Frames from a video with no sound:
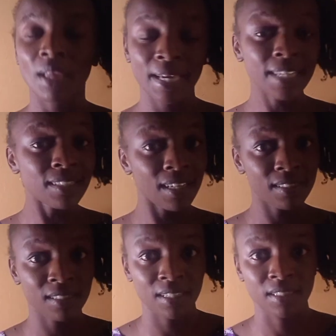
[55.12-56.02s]
get her
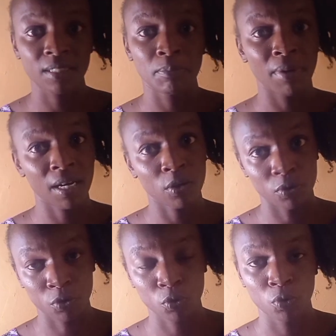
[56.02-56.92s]
started back
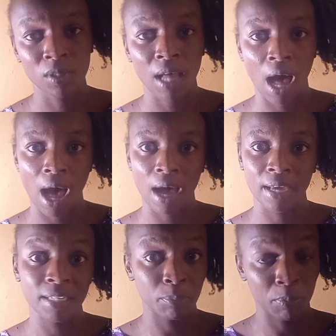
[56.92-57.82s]
on school
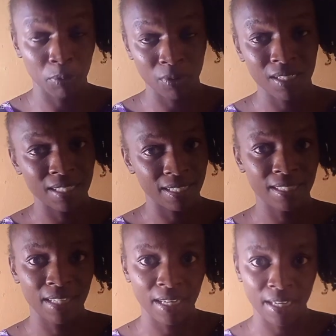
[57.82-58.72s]
in
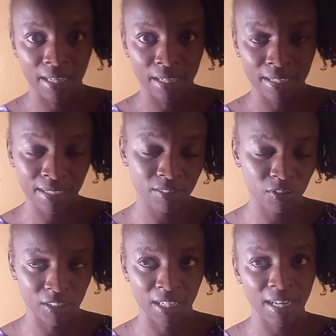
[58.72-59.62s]
PP1 the
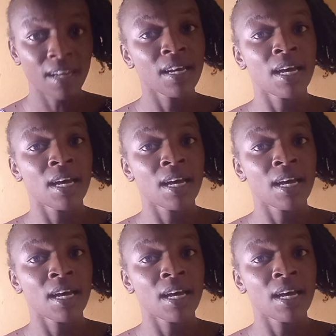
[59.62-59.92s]
next year. Yeah?